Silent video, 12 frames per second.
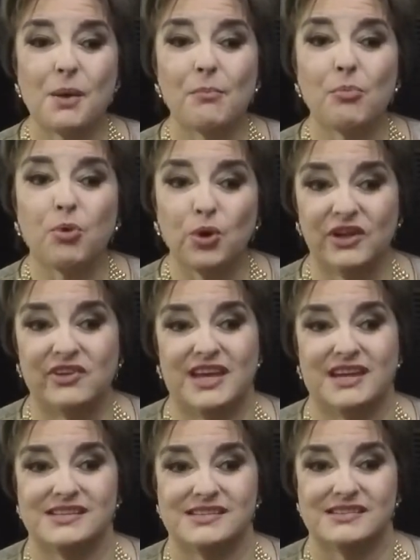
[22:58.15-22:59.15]

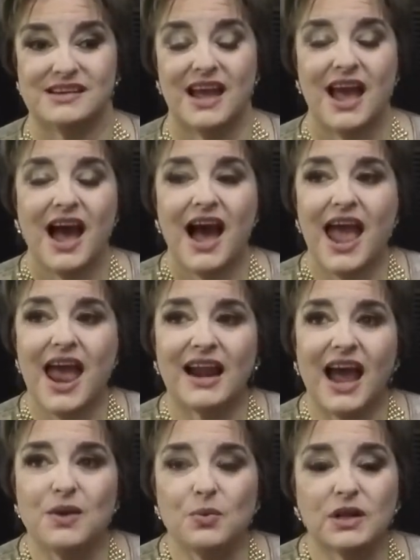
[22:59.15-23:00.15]
brilliant. And
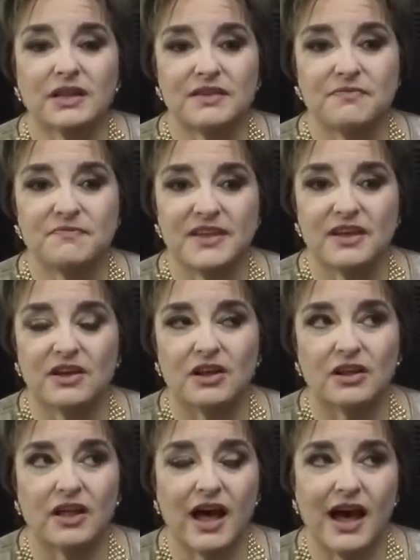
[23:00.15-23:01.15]
I really
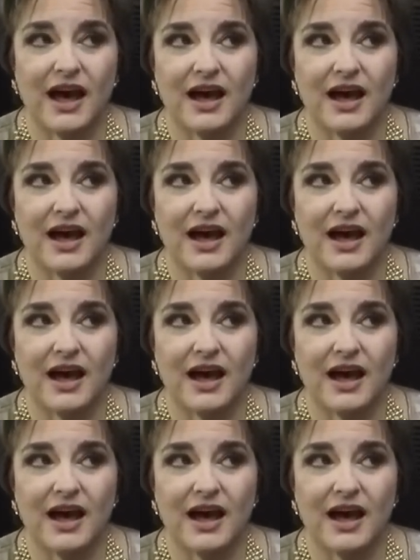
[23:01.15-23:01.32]
feel